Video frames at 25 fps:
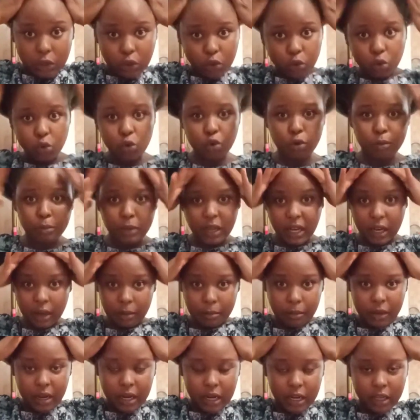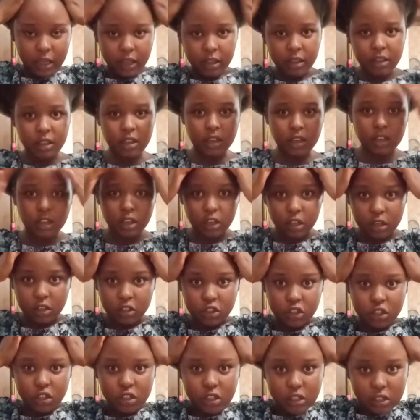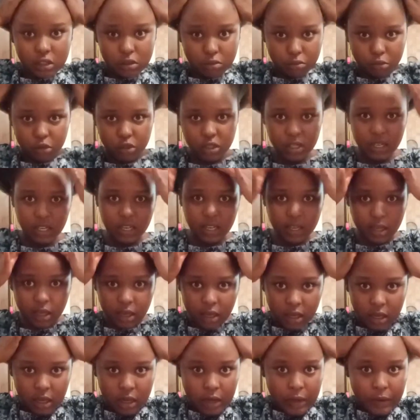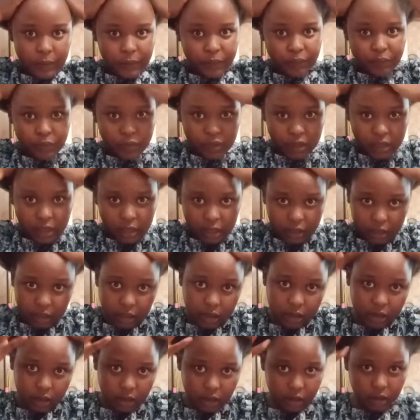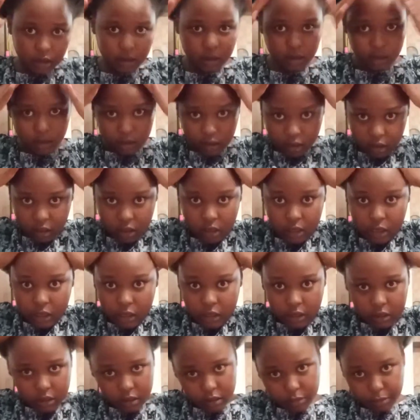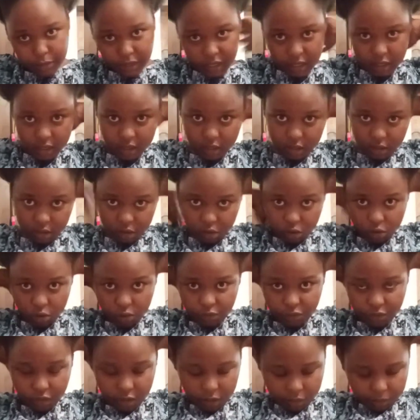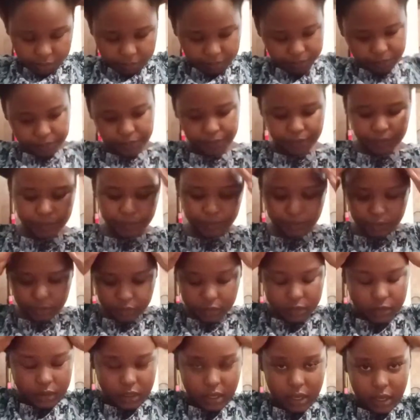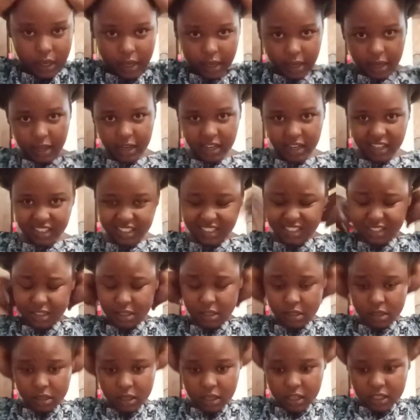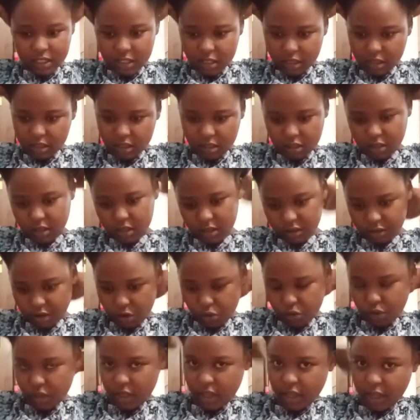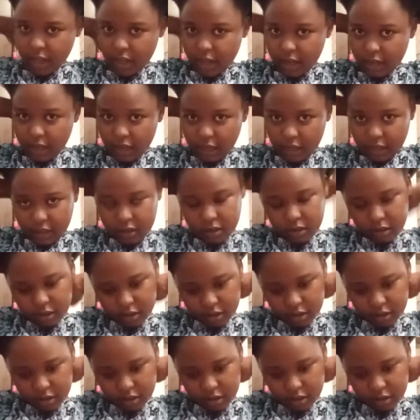huku mbele mbele, the edges mostly, and at the beginning of the hairline, just let's say just around the hairline,